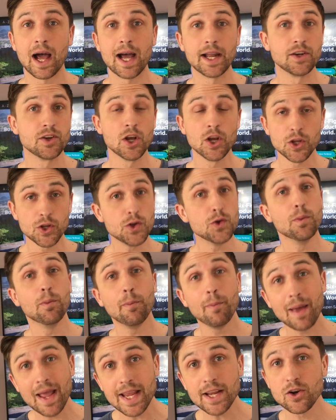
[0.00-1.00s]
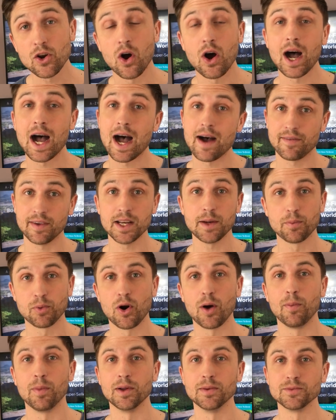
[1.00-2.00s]
and you may not have any
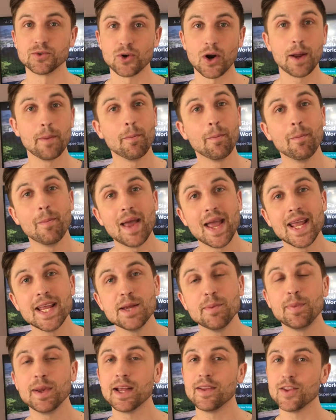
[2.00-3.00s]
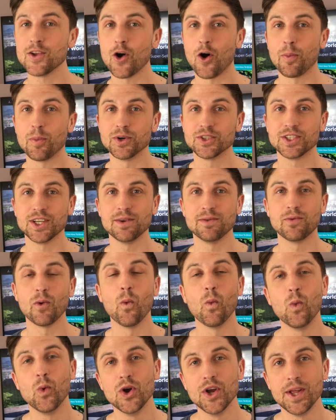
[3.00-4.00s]
problems, right? May be in the operative
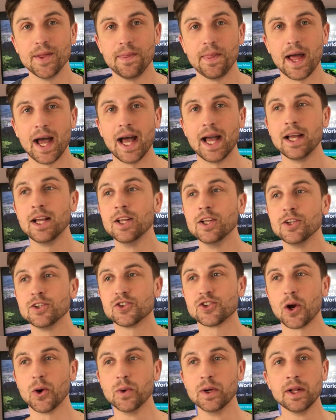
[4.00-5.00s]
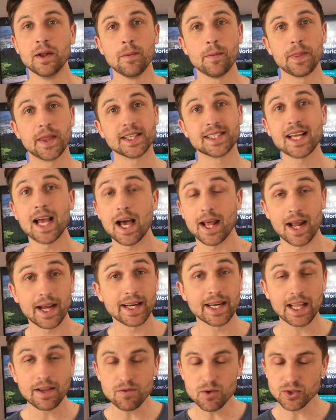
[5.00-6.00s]
word there. So and I'm
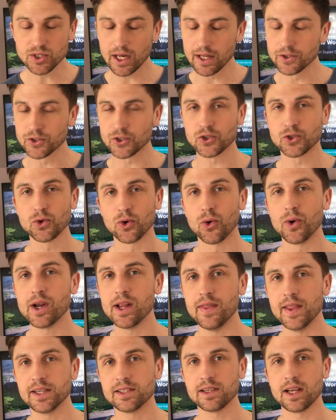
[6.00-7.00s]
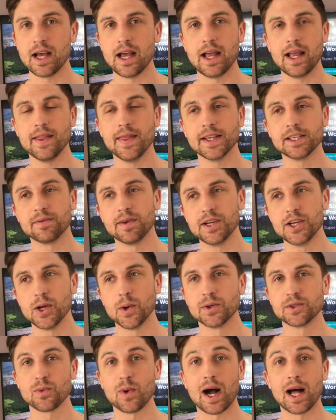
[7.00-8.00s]
going to give you a little story in this
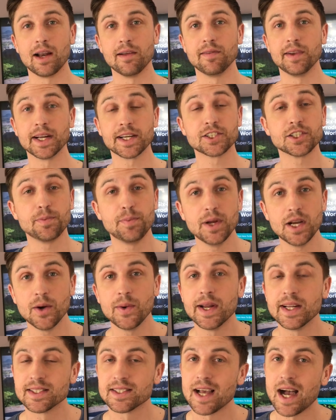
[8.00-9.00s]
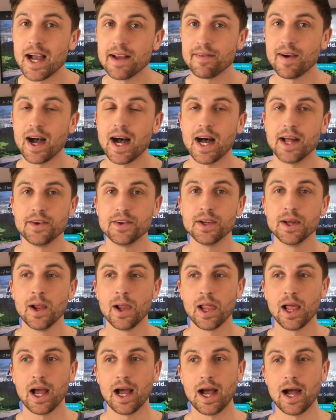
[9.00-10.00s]
video as well of an experience I've had
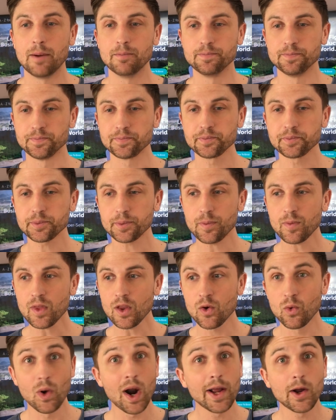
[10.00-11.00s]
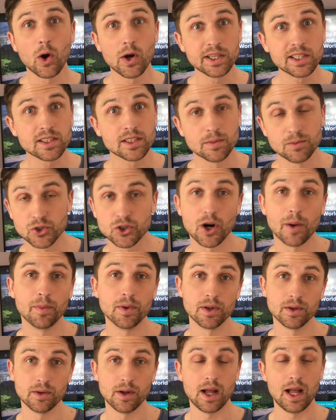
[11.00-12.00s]
where I got into some
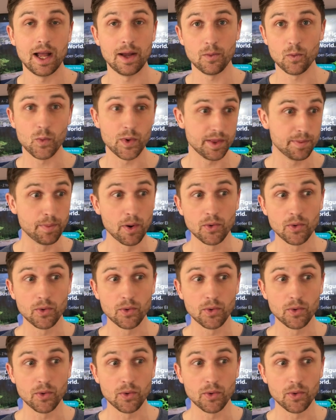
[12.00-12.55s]
trouble with